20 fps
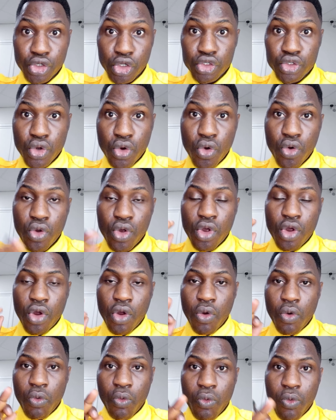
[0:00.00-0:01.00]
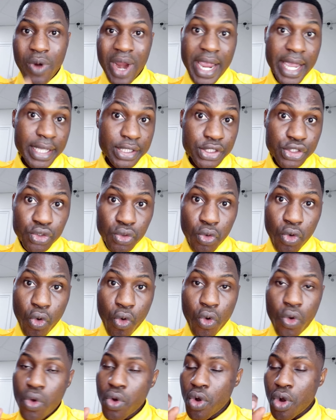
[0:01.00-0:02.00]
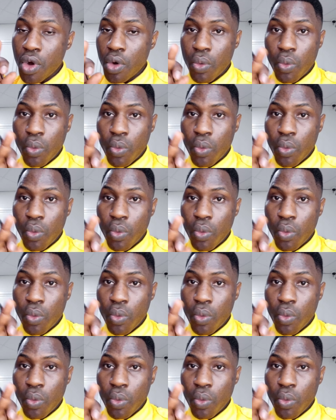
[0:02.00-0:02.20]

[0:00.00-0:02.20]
not know where to go,